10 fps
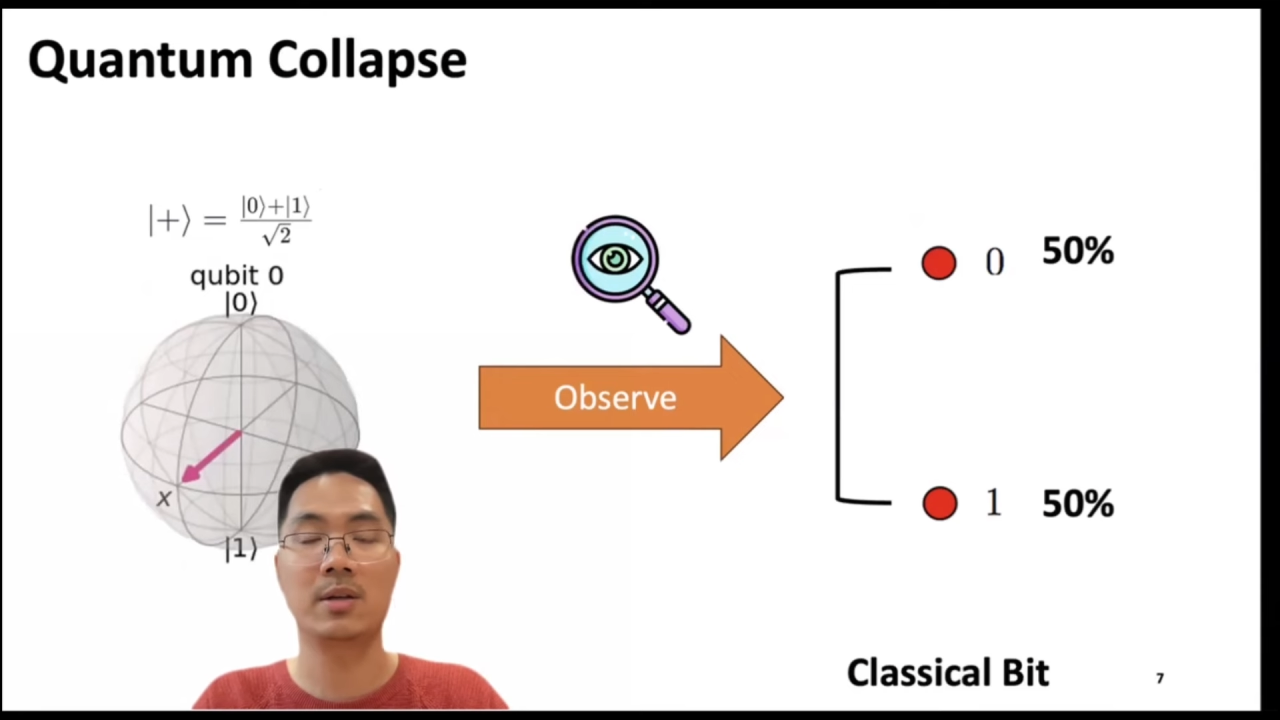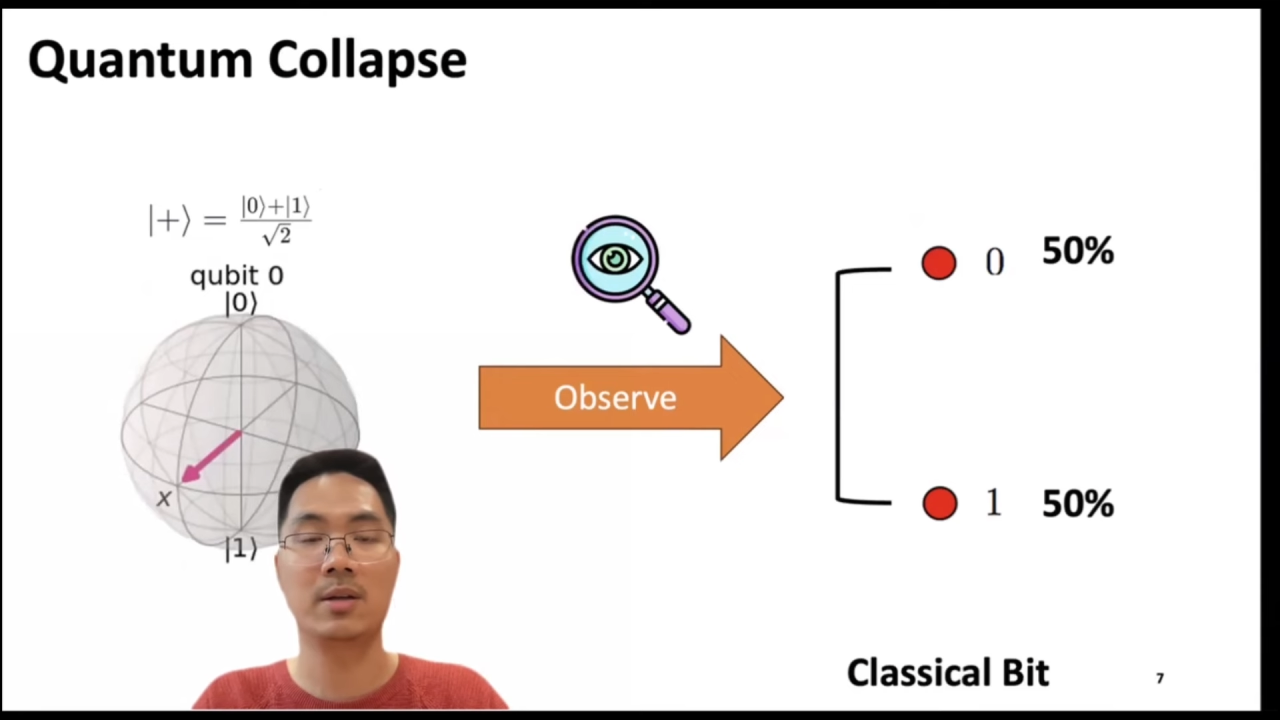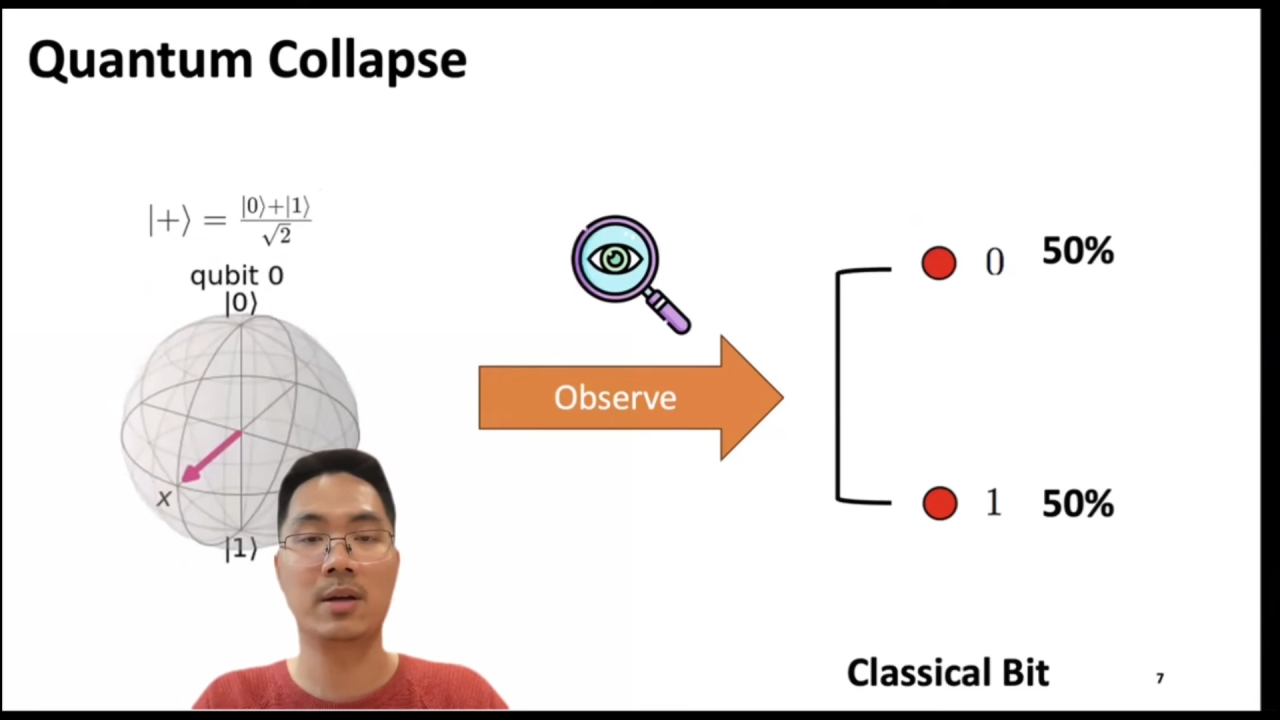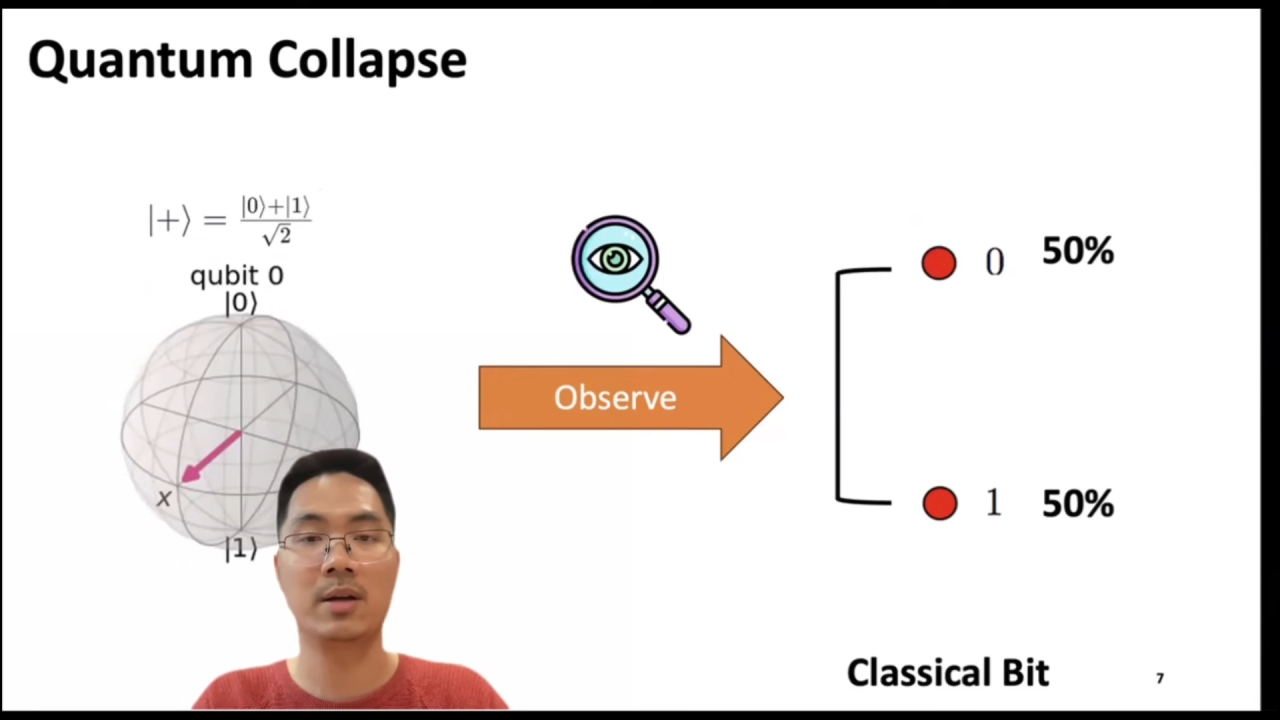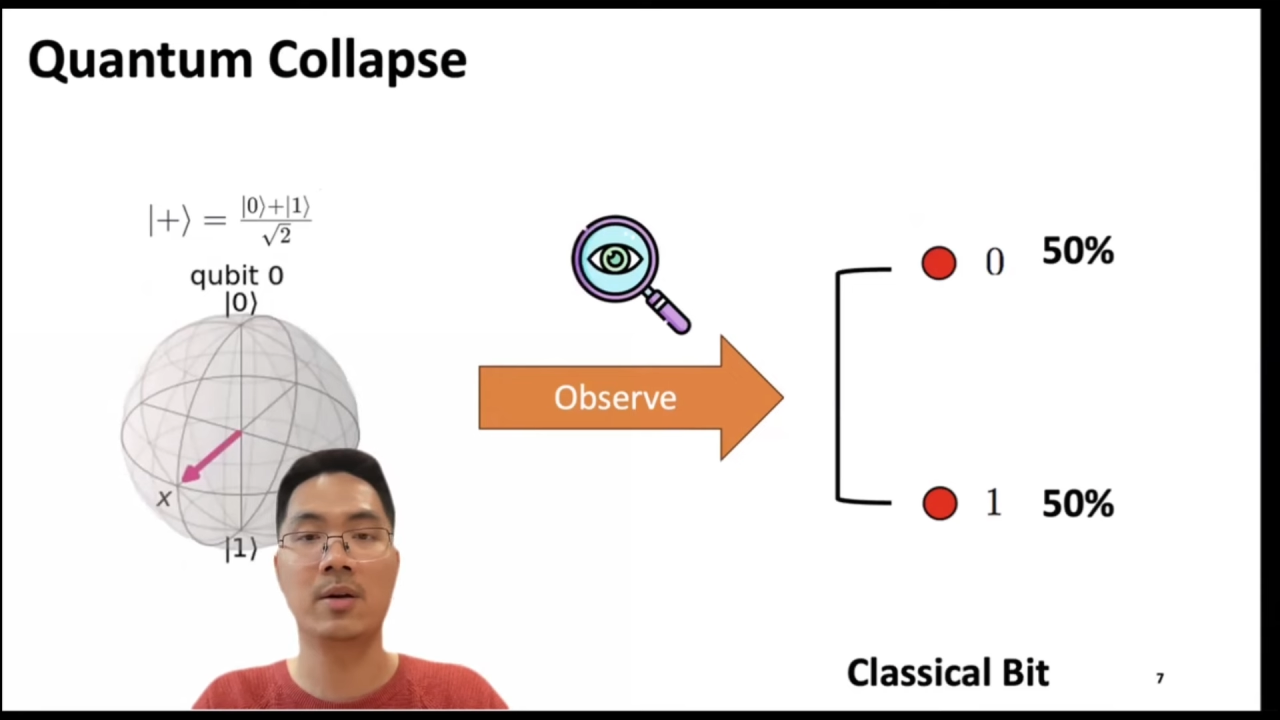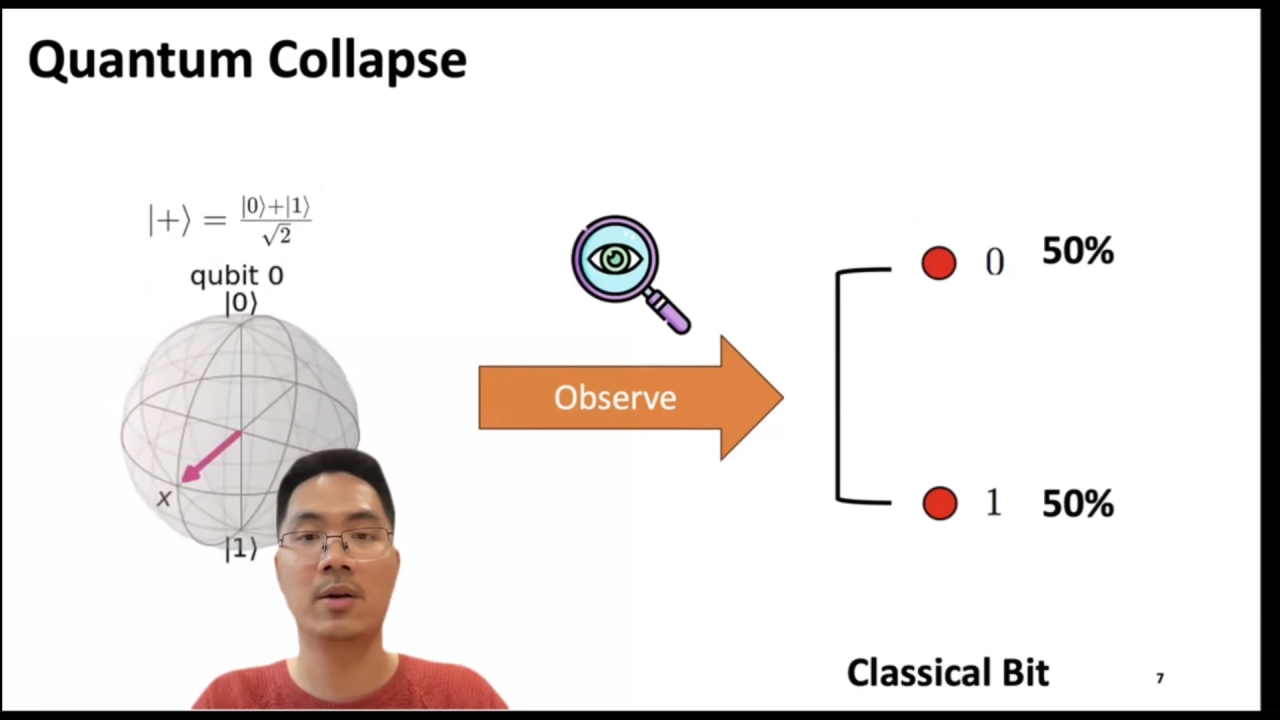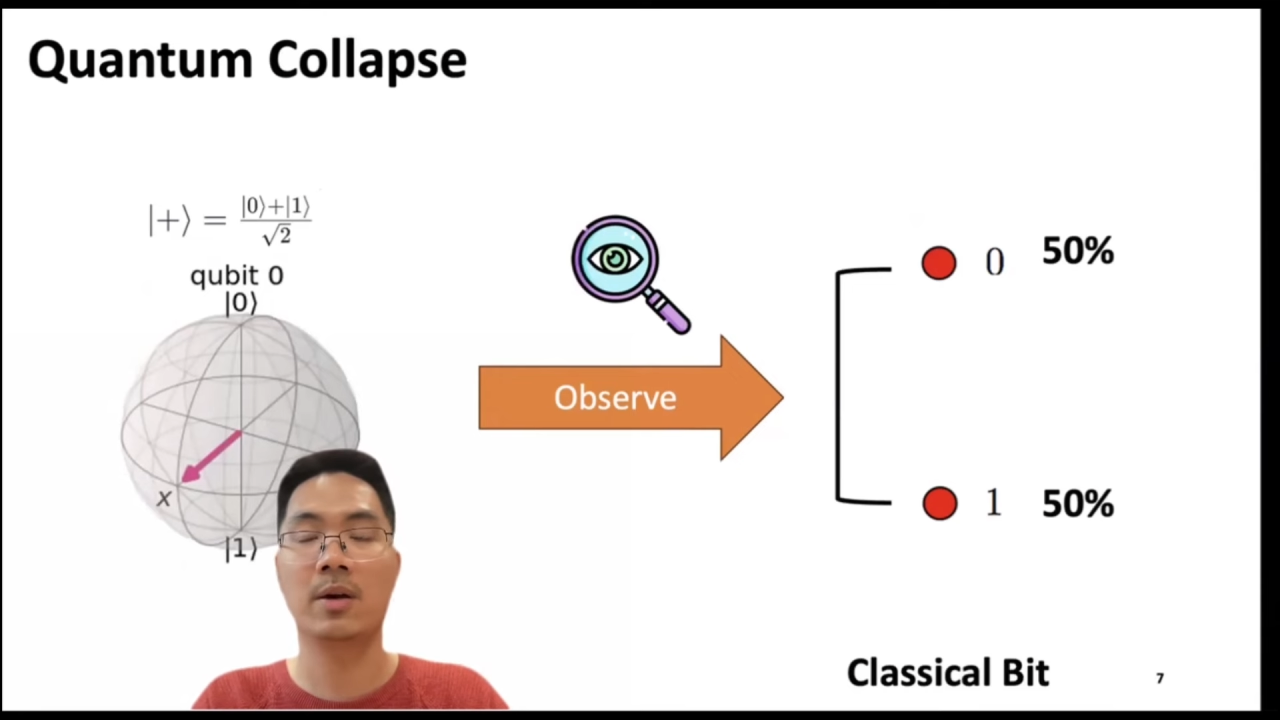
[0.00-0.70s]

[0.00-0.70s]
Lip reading: here,